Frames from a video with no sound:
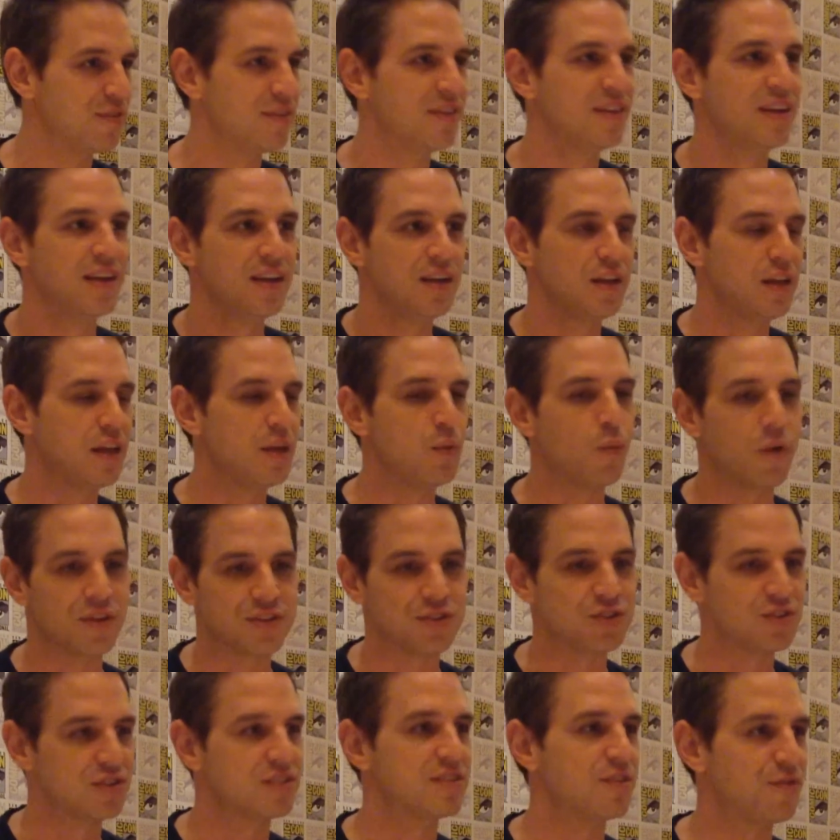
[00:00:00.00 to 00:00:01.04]
And he
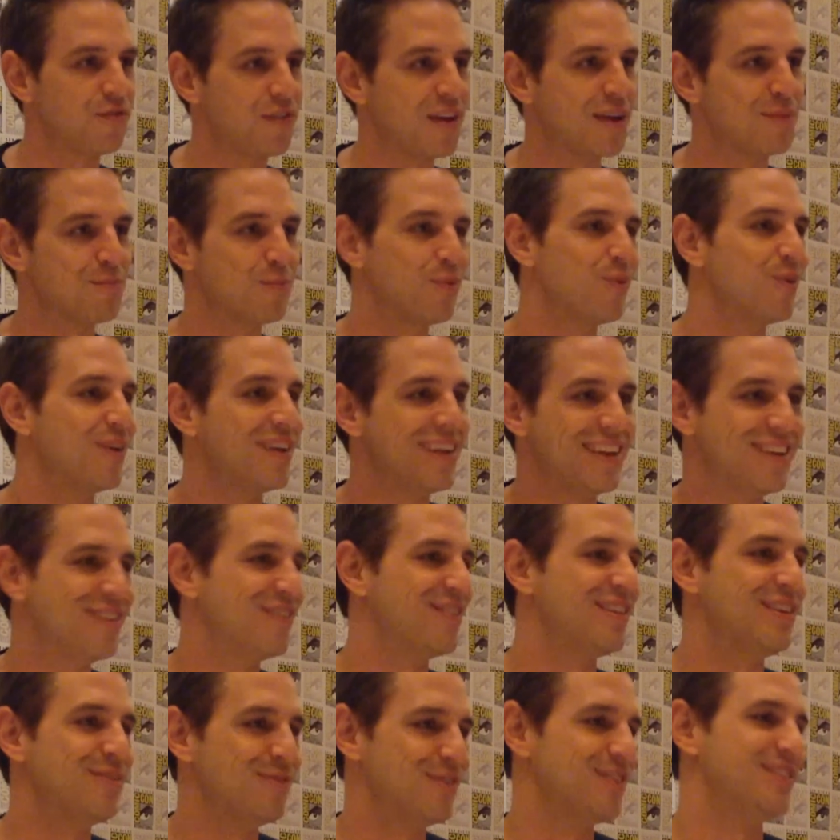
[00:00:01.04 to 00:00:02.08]
wasn't just a fanboy, you
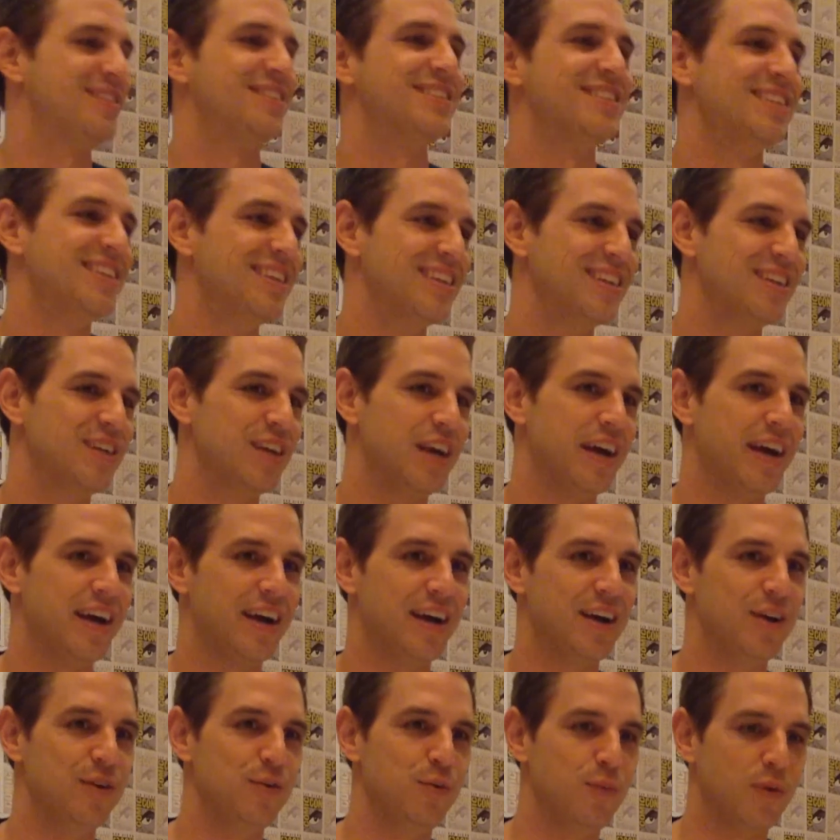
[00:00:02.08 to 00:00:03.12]
know, he was
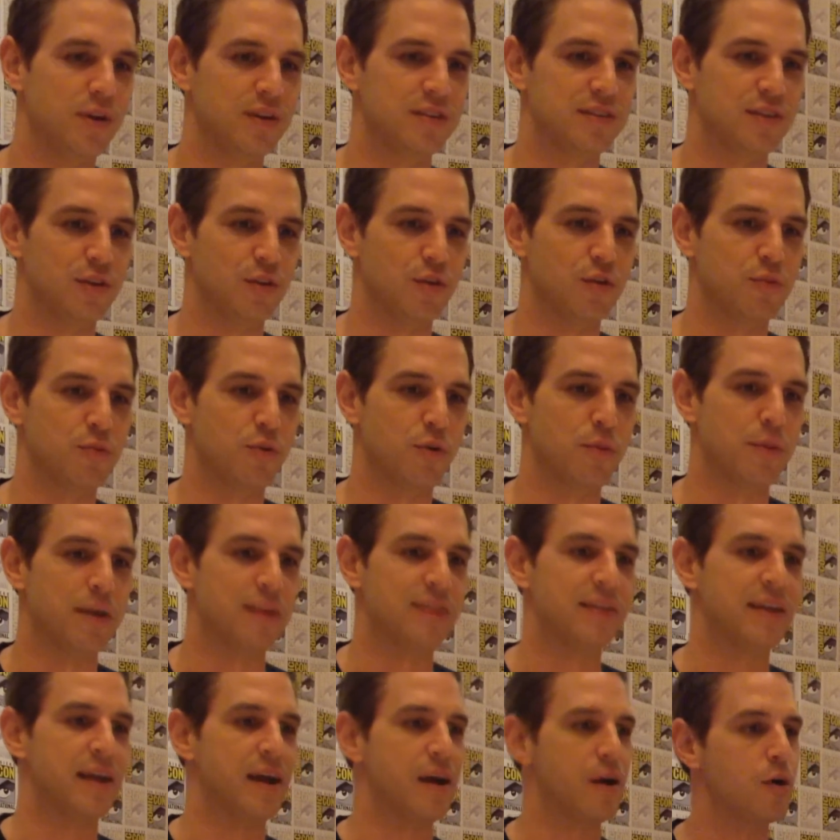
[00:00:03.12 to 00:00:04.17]
who wanted to learn more
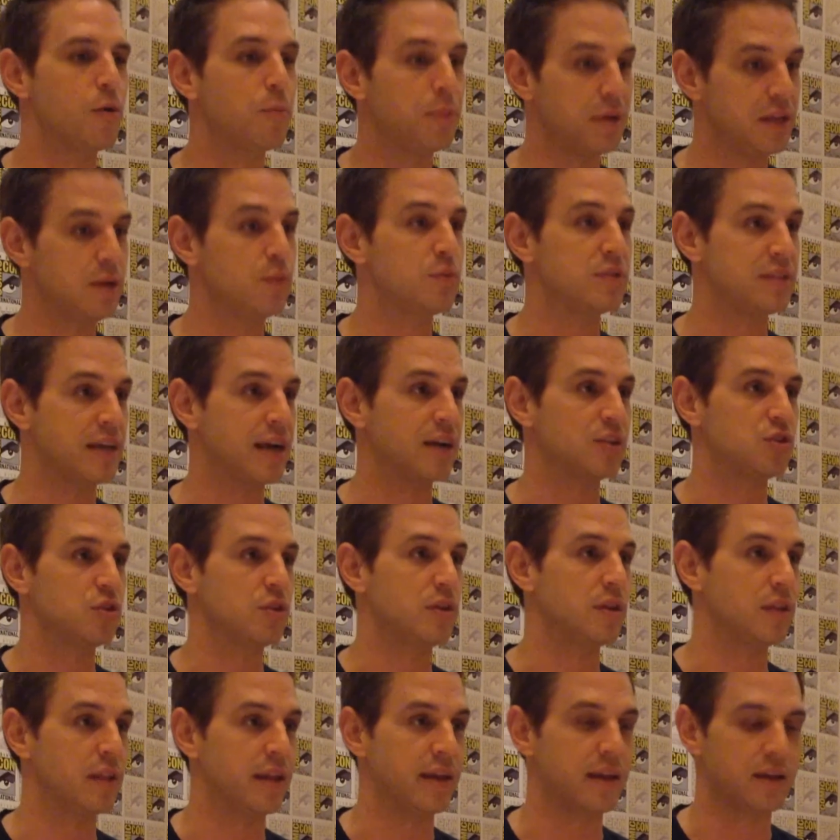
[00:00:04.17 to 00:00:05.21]
about the Arrow, but he was
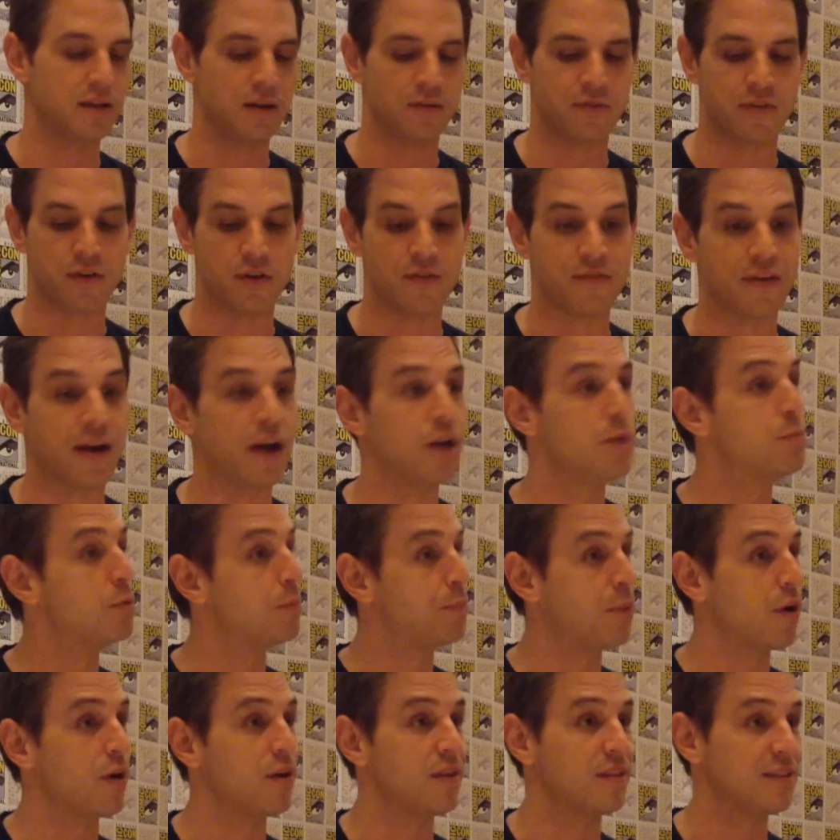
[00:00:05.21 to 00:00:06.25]
actually like a very
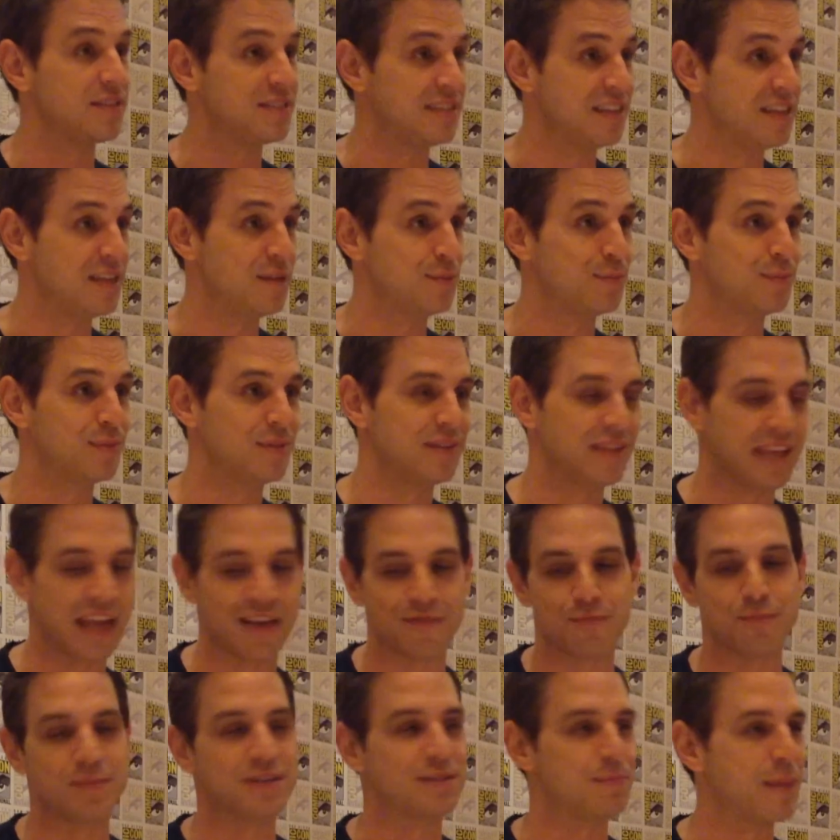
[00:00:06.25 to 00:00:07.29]
valuable part of the team,
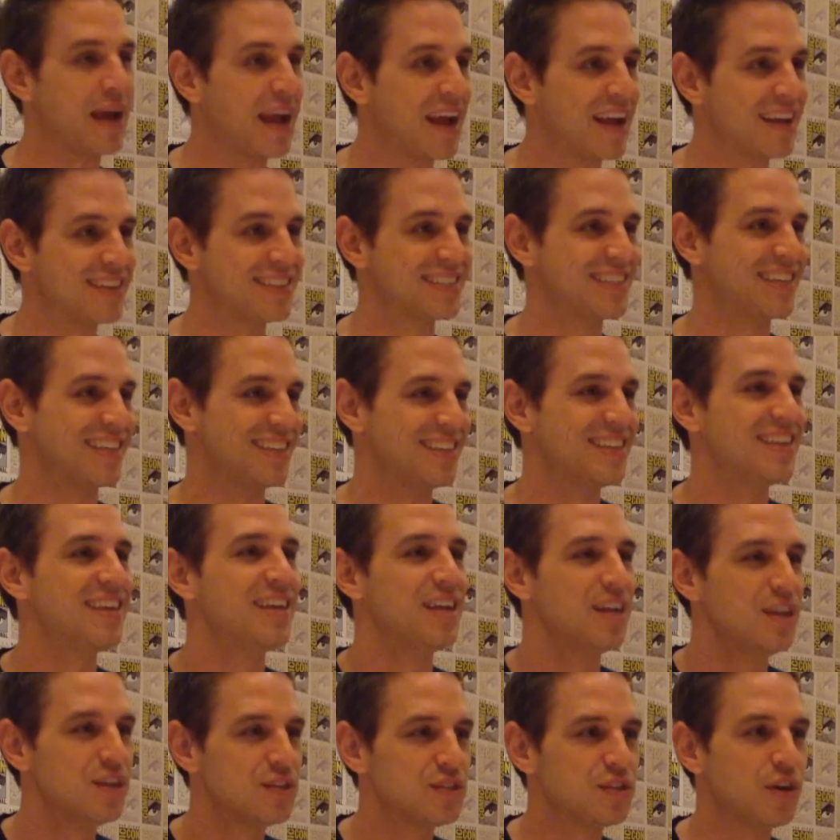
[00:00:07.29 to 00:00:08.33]
gave him his mask. And
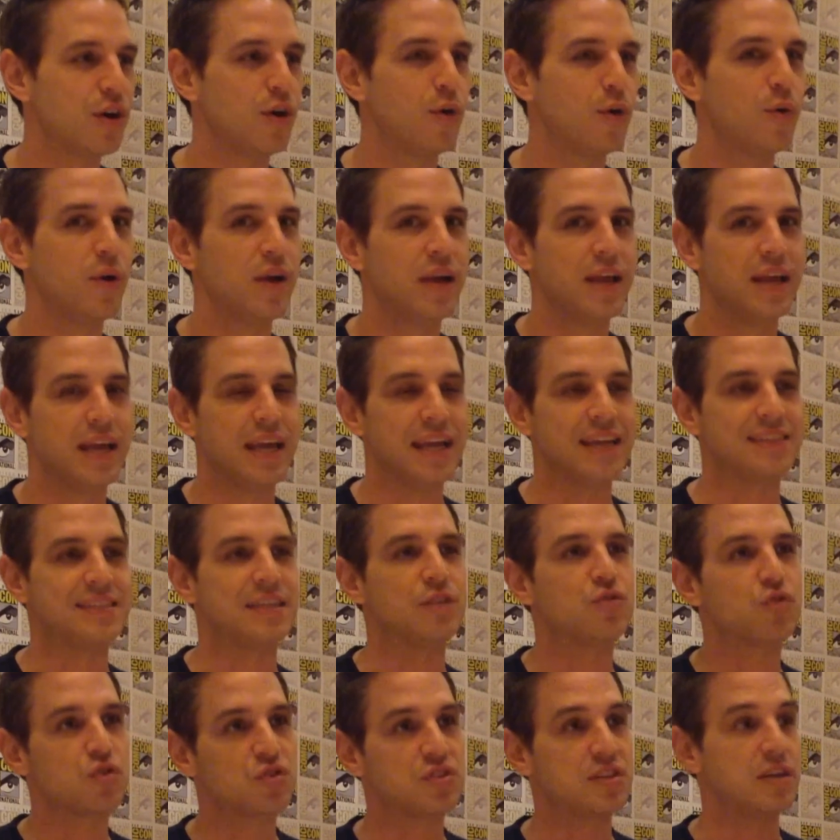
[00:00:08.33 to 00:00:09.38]
so it's
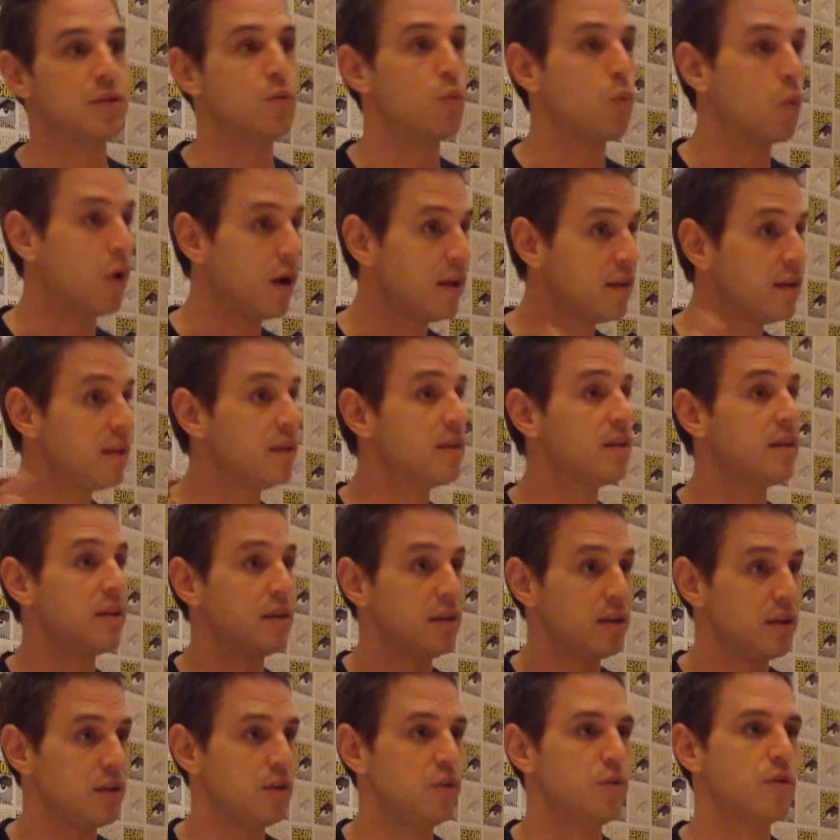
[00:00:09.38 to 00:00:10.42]
interesting what,
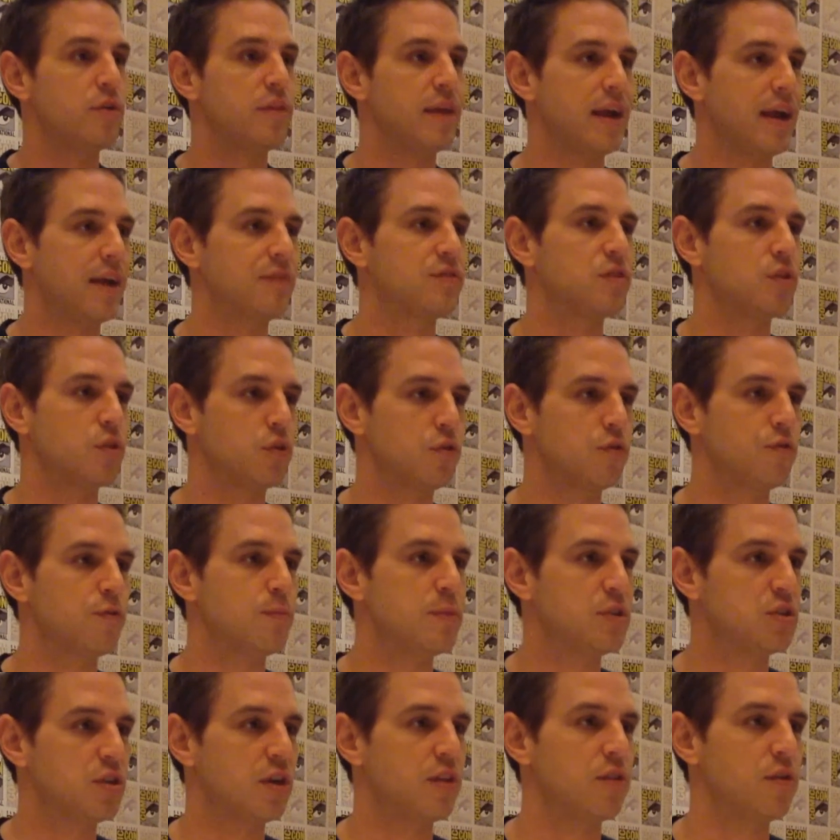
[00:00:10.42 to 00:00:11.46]
you know, they have to learn
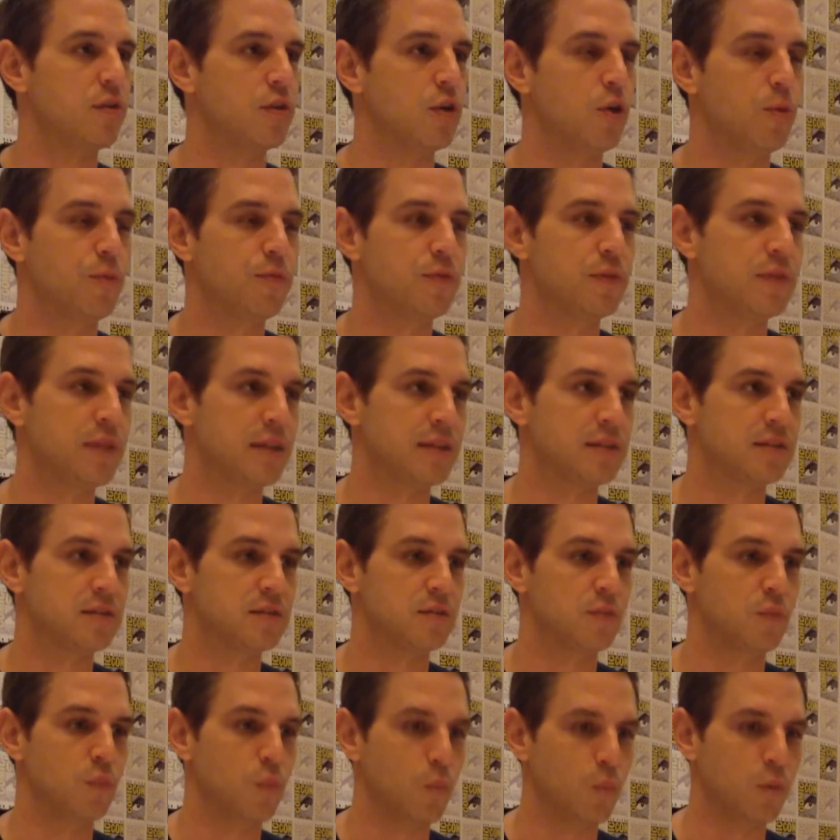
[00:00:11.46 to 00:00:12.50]
from each other, and hopefully
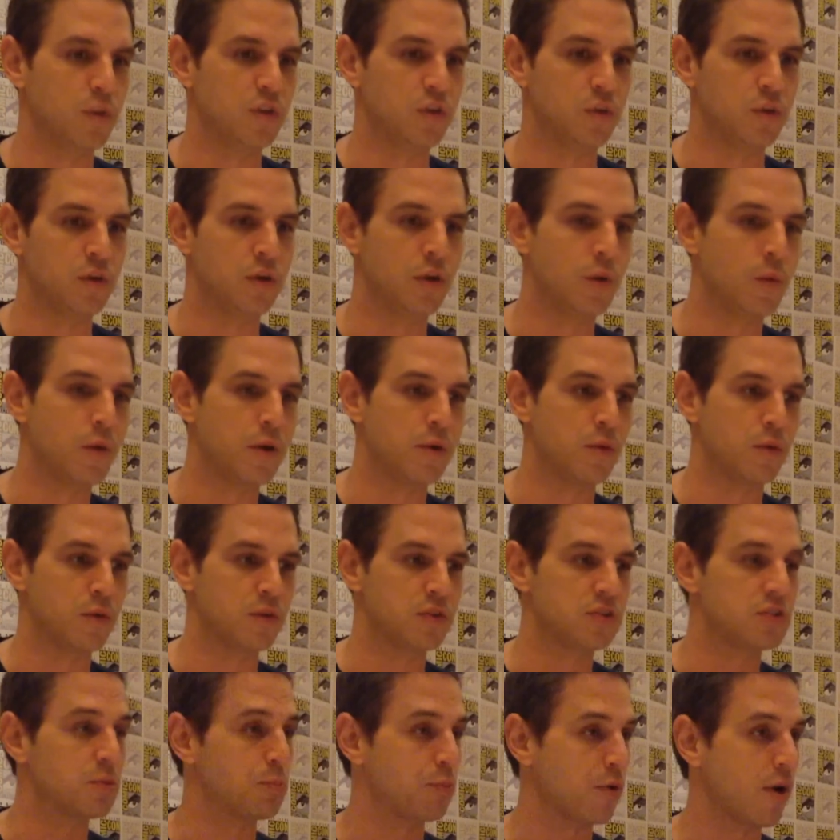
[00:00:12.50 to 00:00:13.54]
we do it in a way where
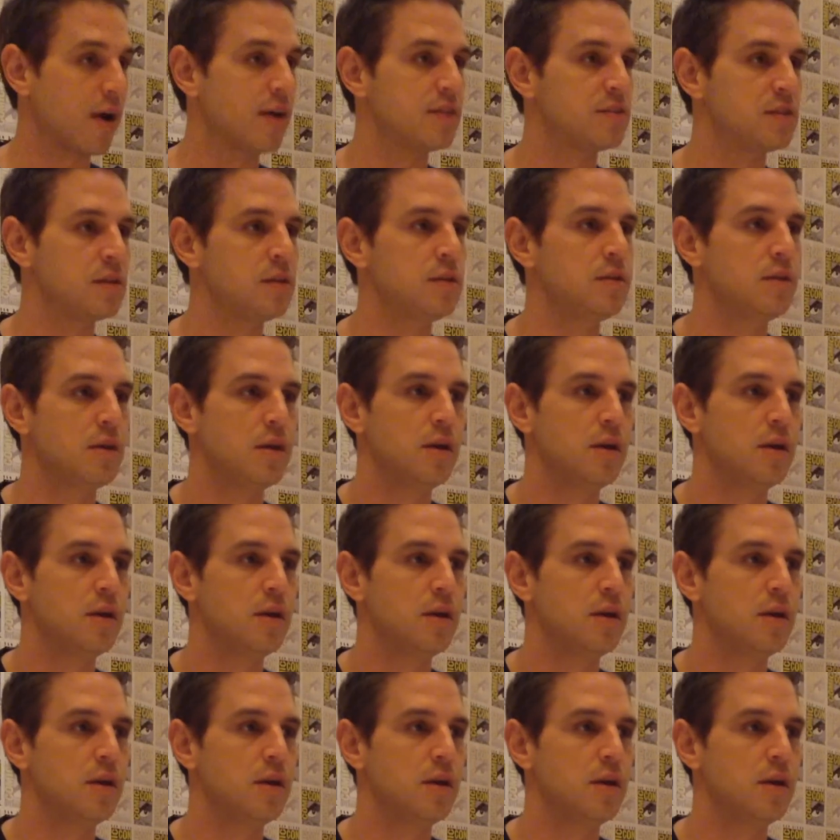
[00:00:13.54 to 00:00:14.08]
it's surprising.